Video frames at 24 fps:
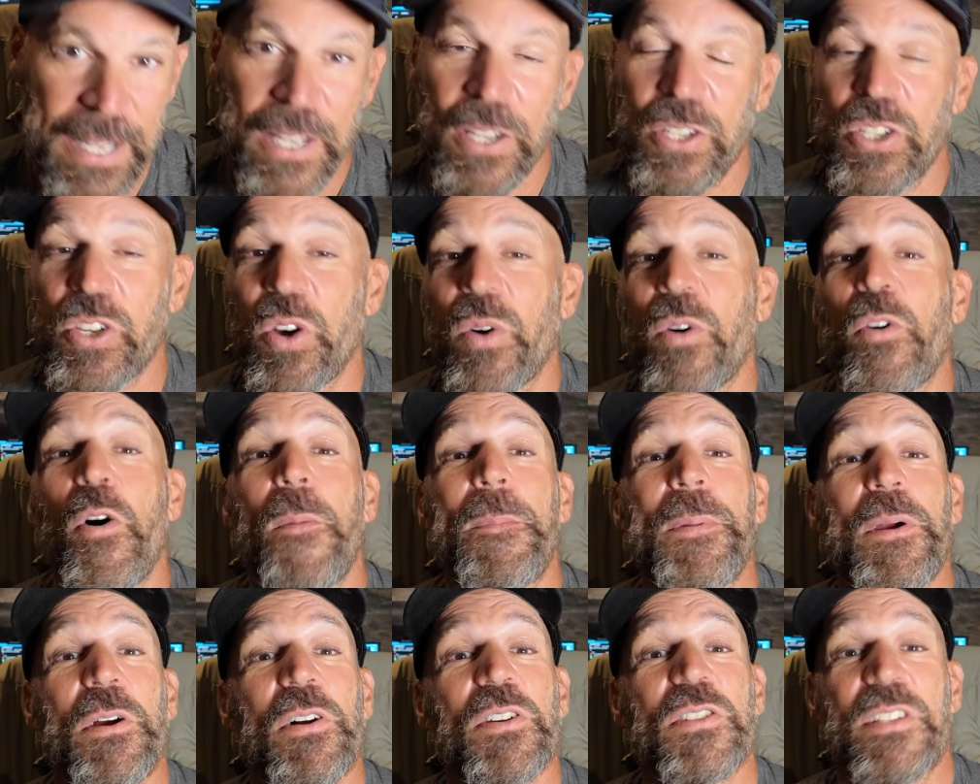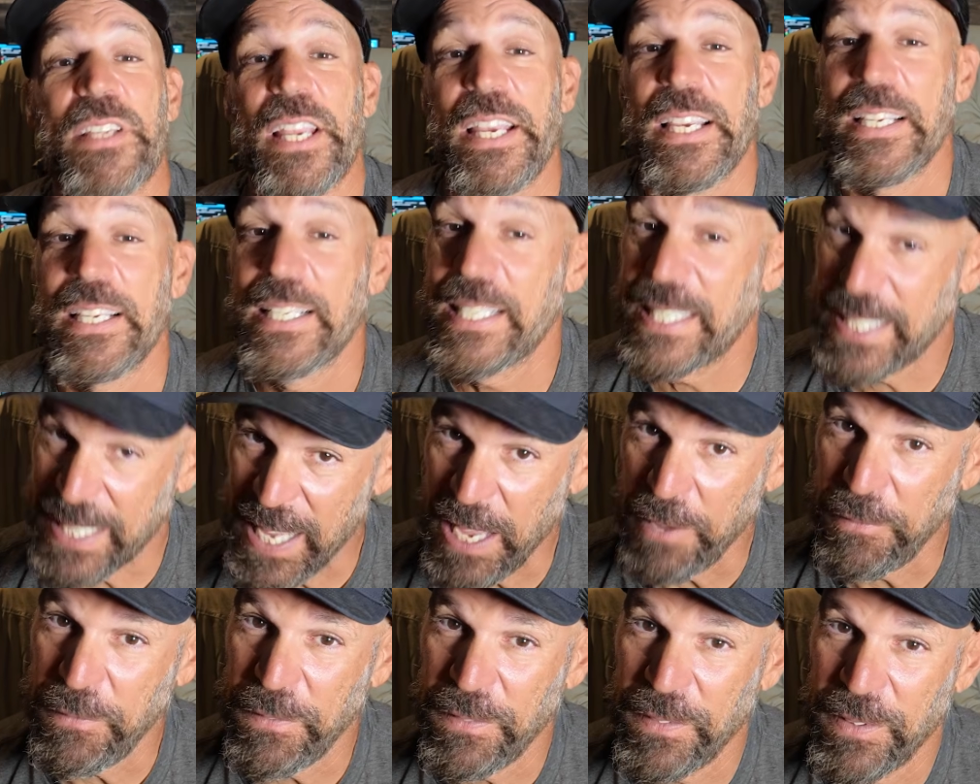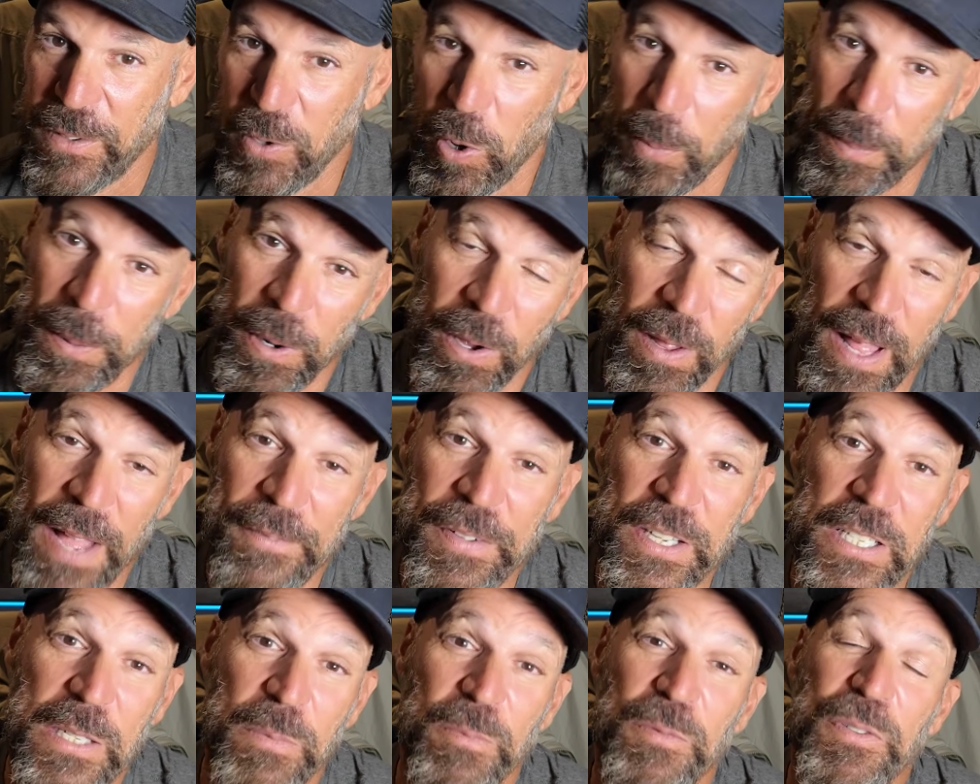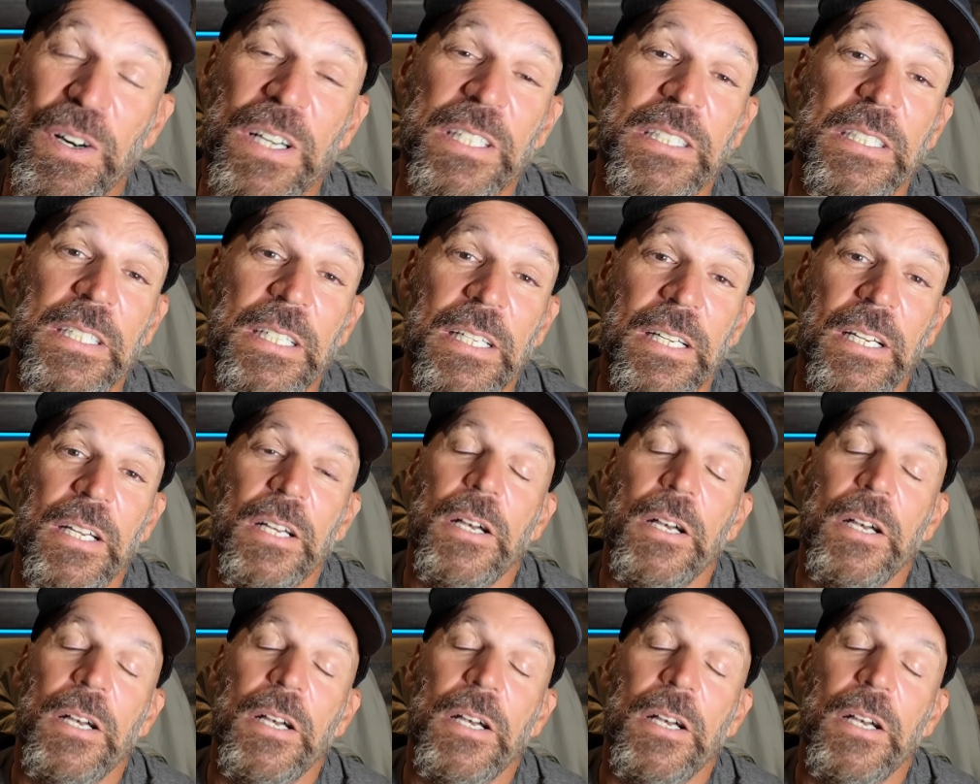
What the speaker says: So hope you're all staying safe. Hope you're all having some fun.